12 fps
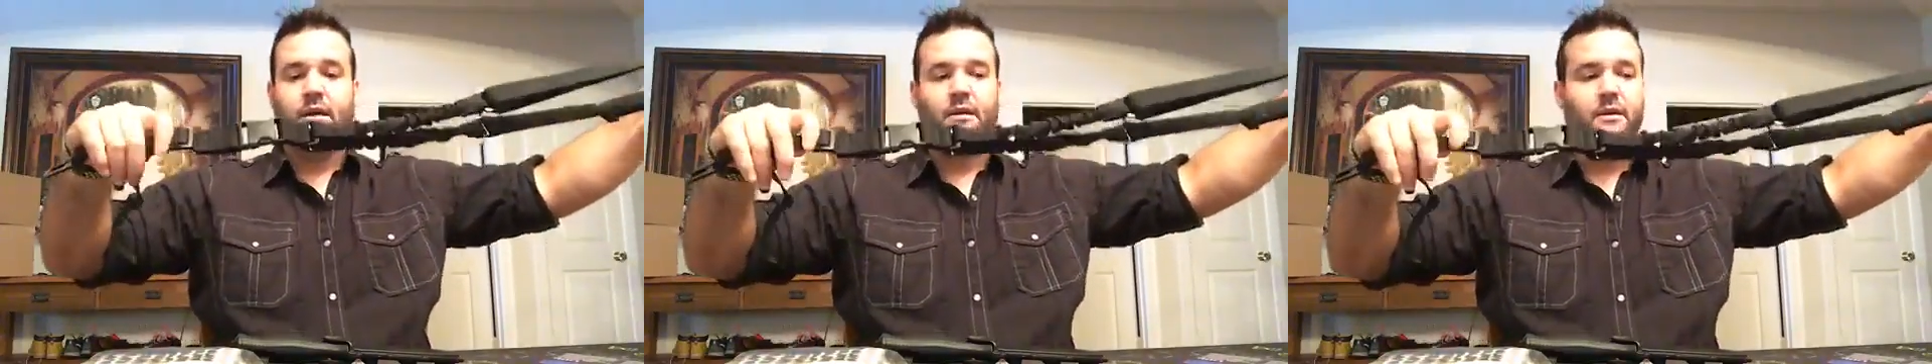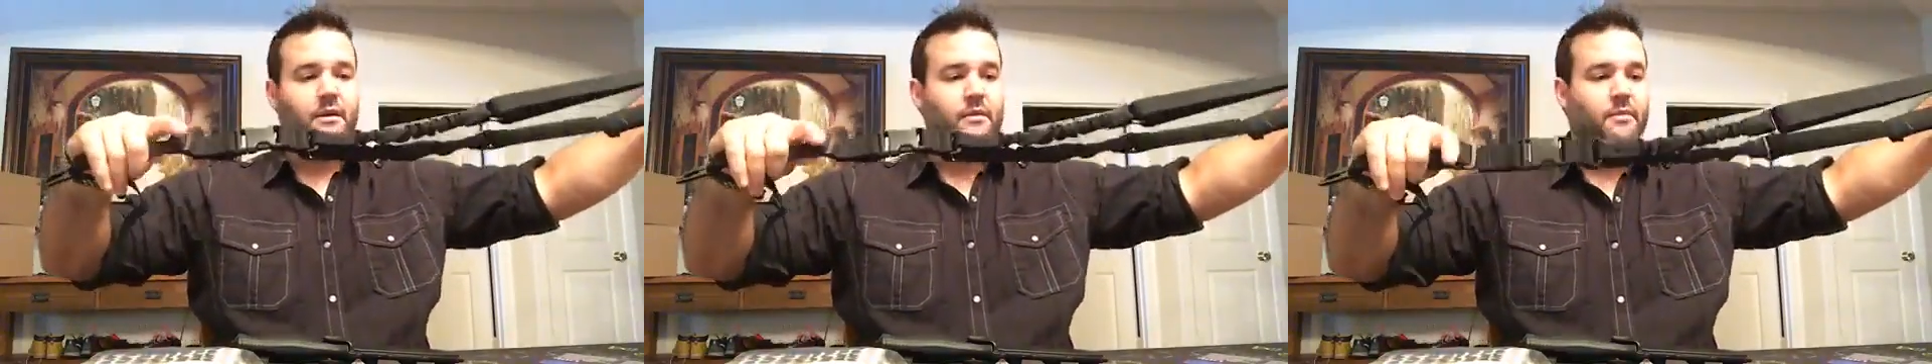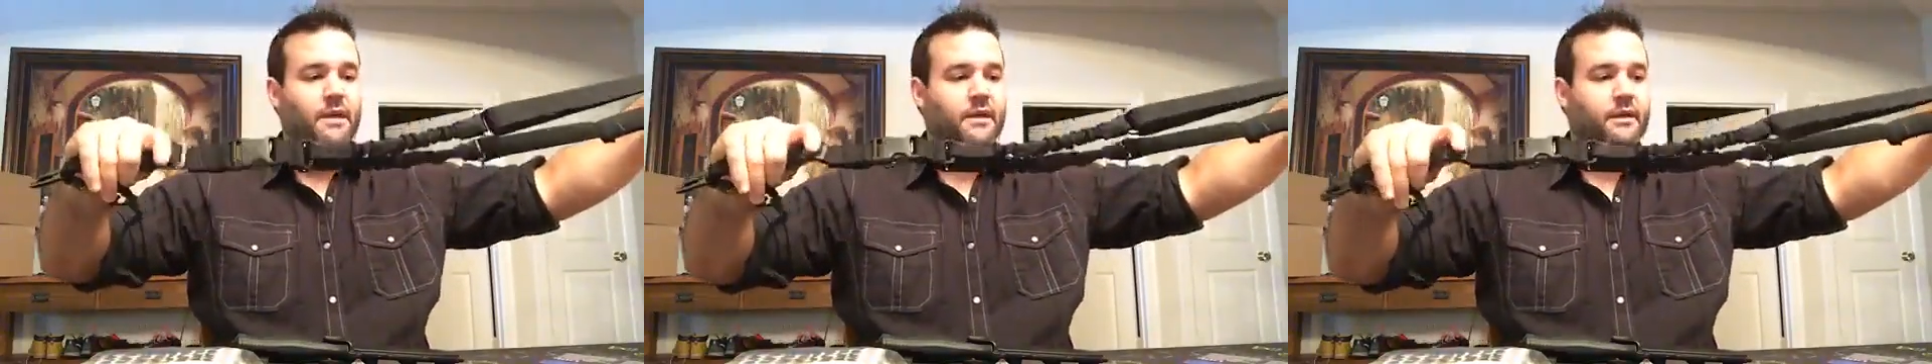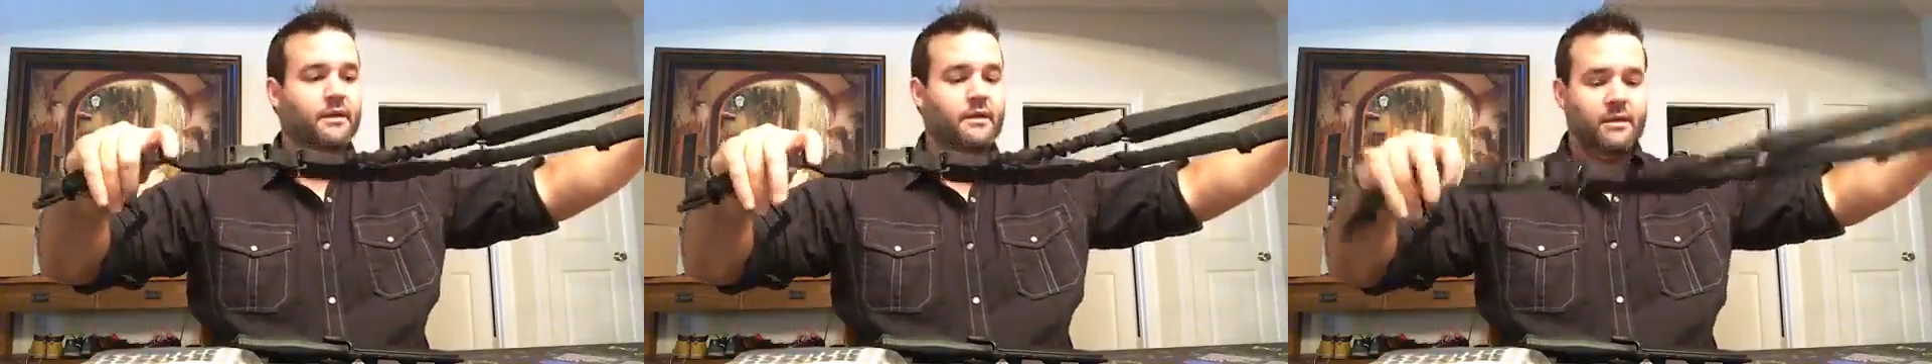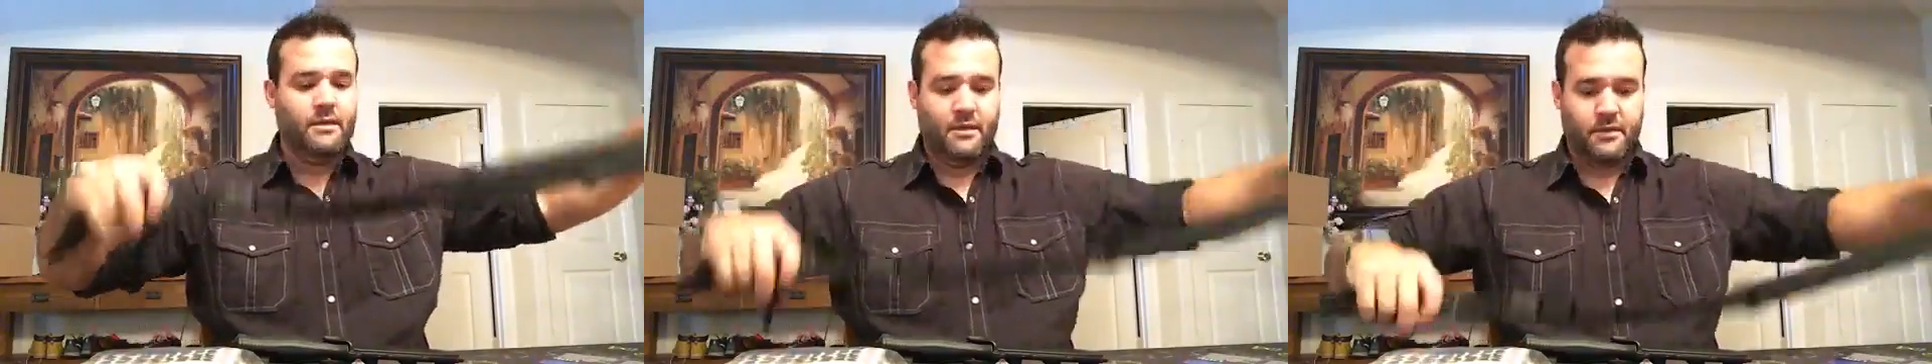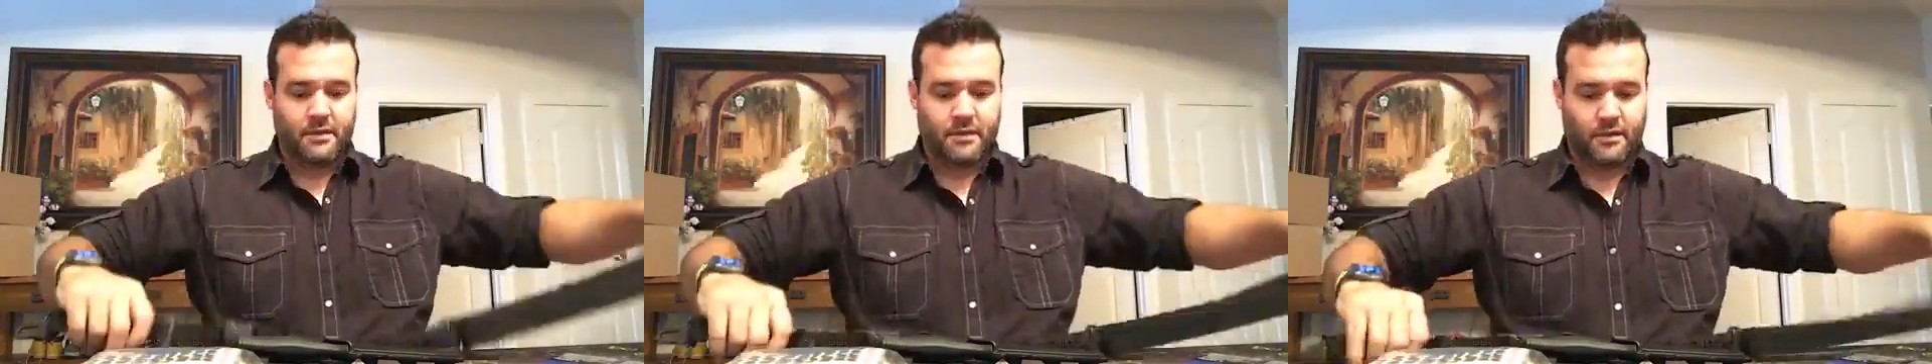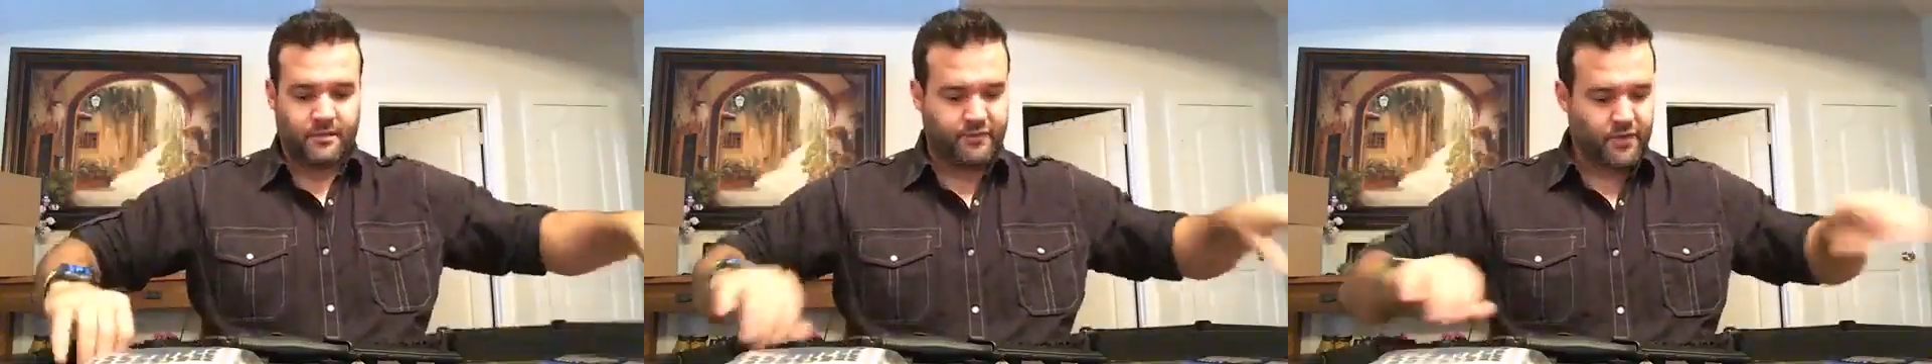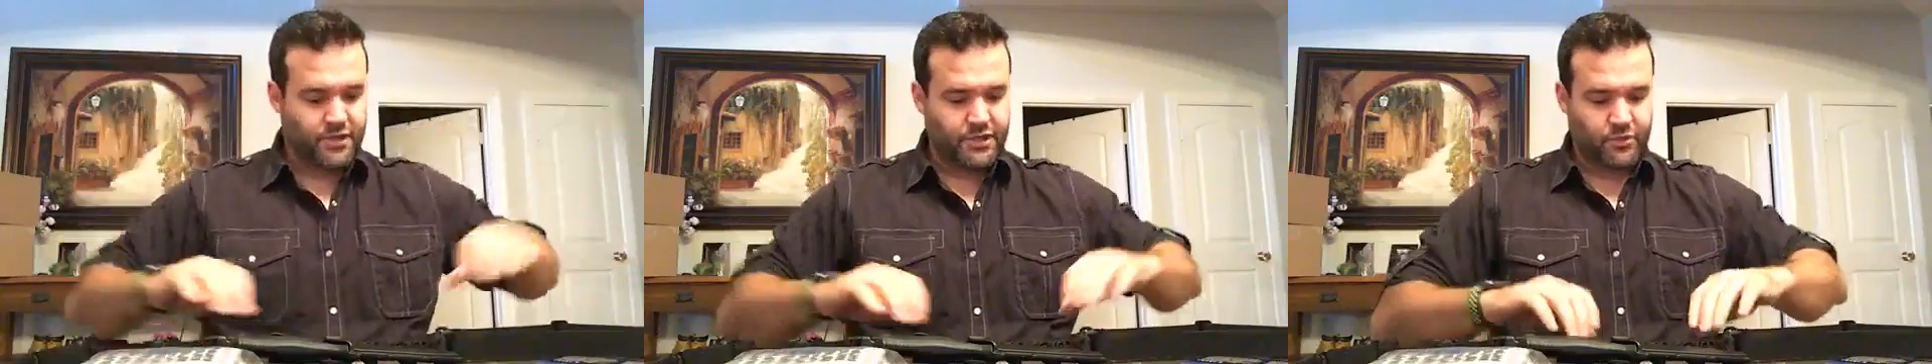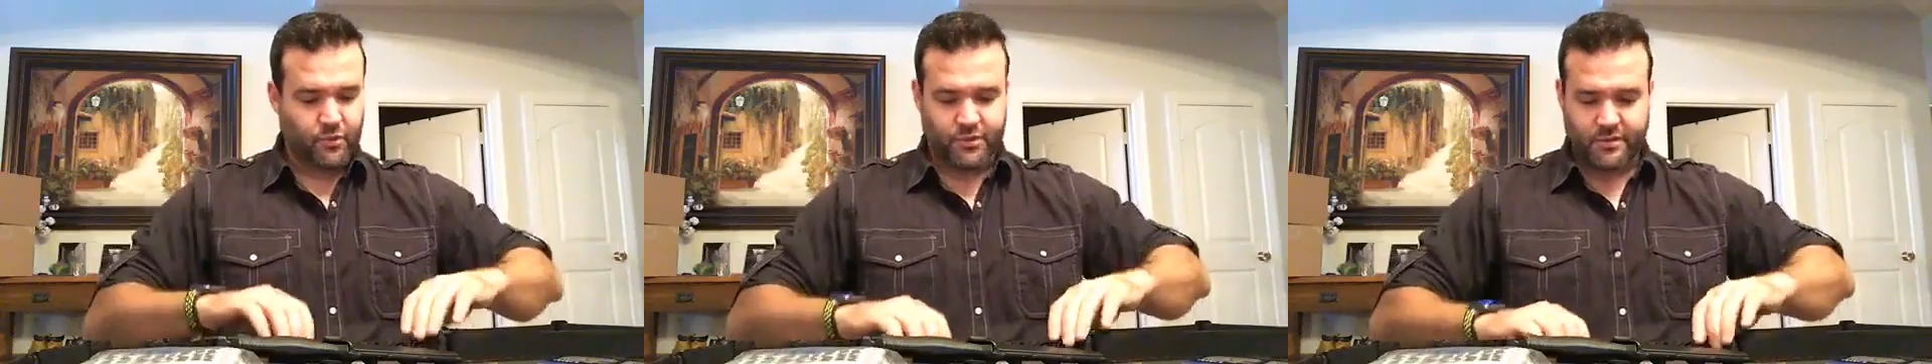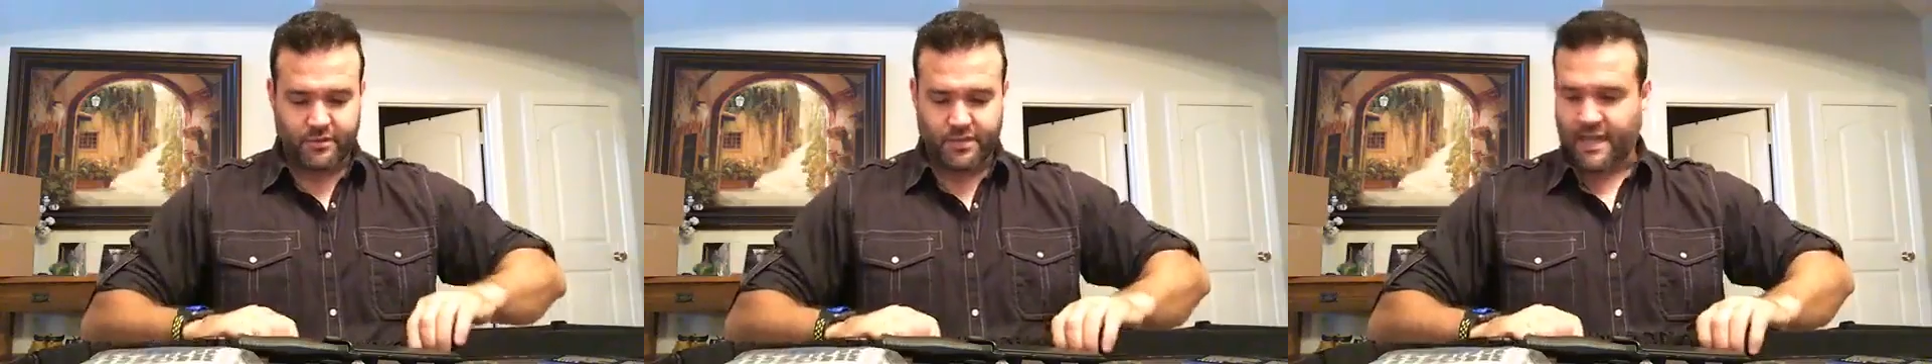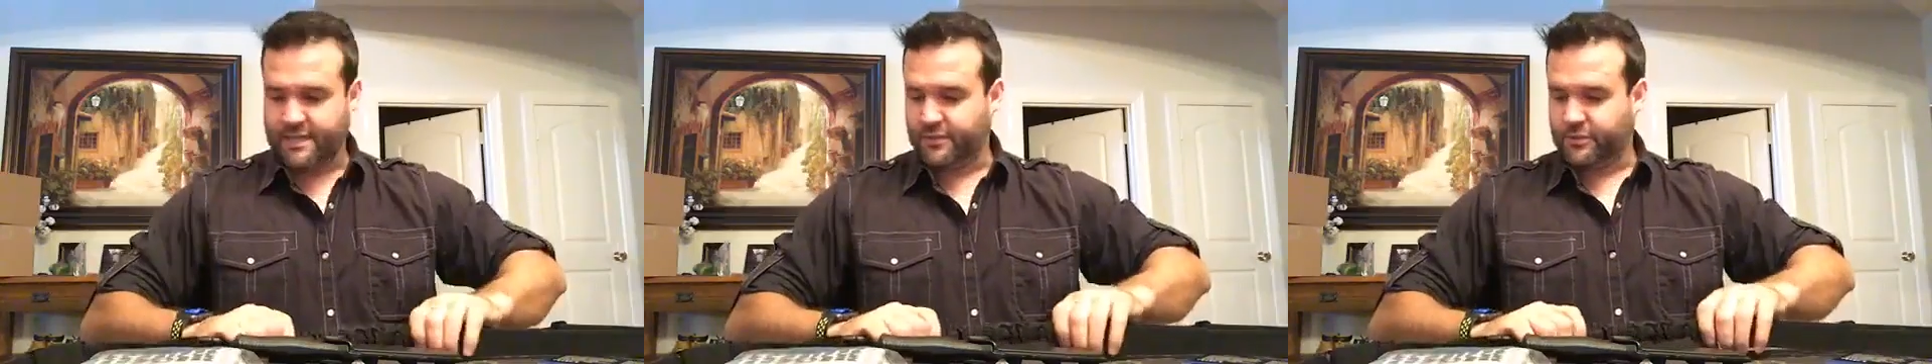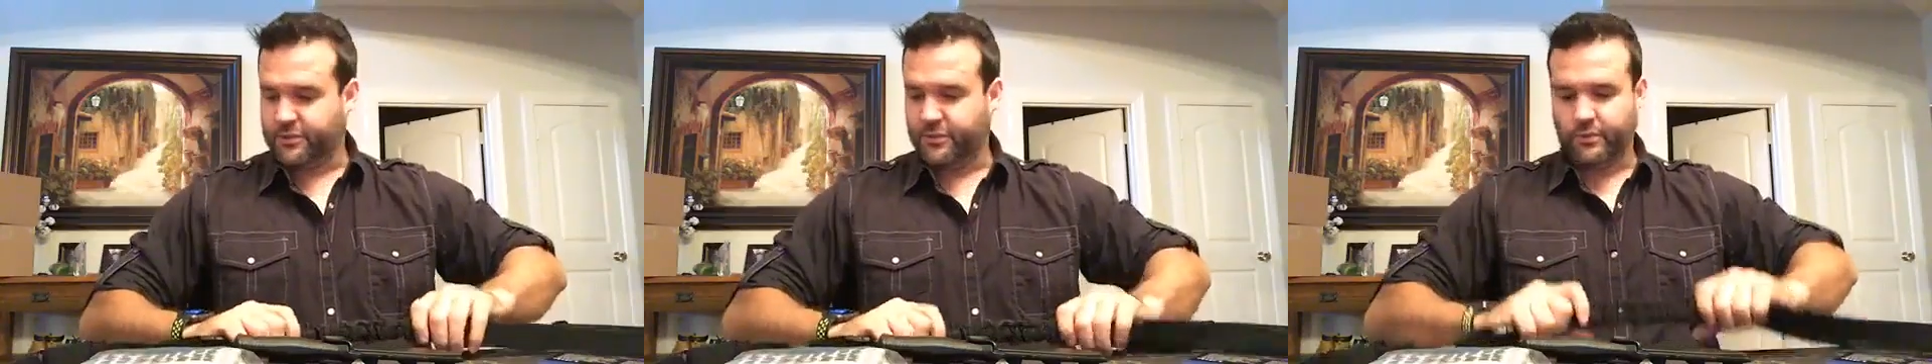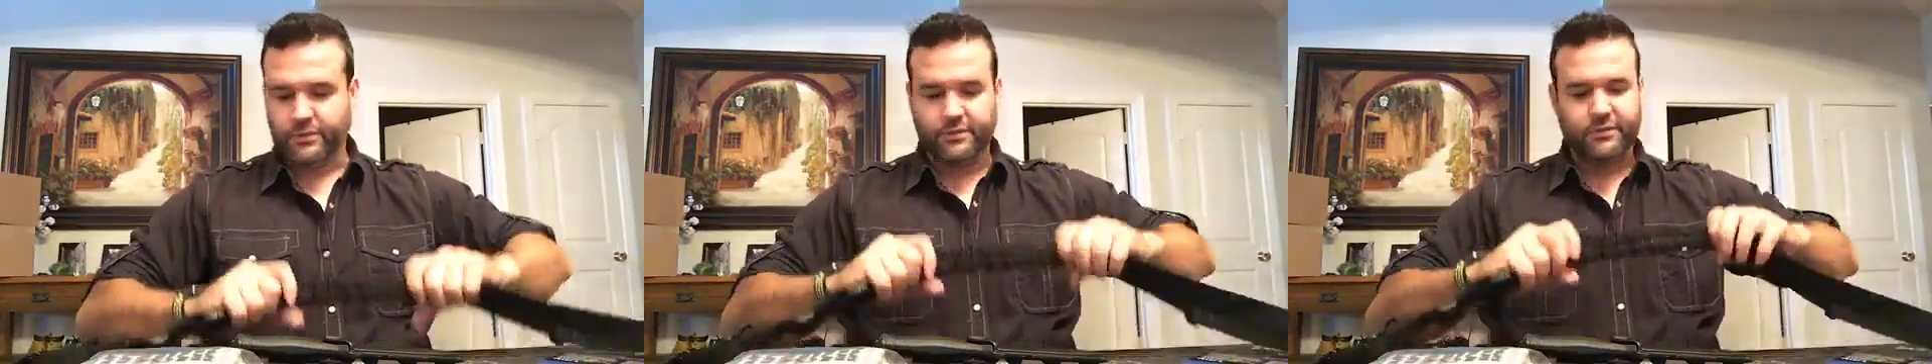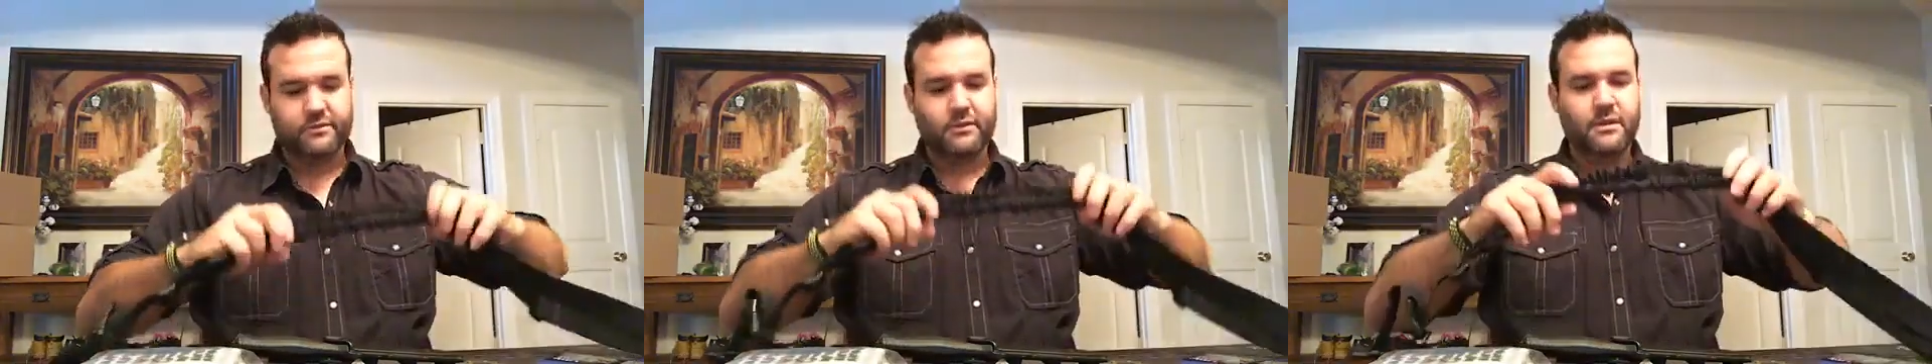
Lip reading: in my very short tactical tours,